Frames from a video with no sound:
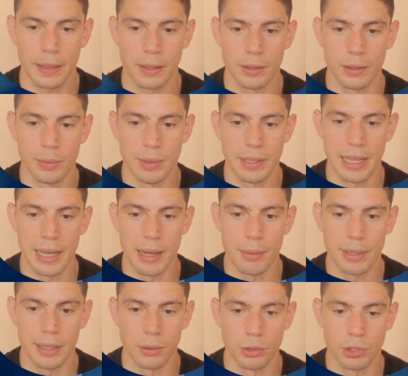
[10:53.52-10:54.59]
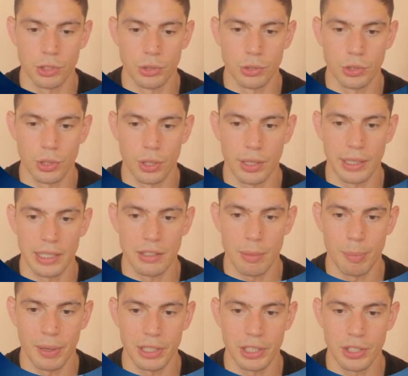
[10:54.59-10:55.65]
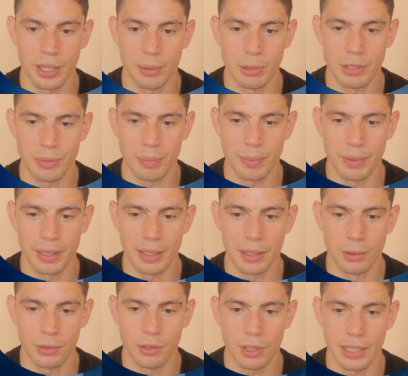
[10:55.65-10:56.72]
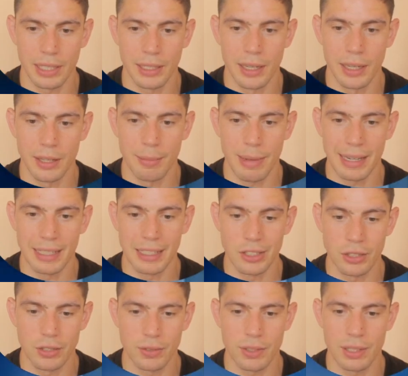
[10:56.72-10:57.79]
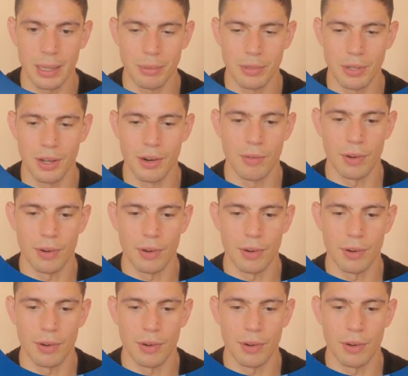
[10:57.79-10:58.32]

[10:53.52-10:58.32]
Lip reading: And Inoue there with a little shoe shine into body shot, which looks like it hurt the man, and he just slips over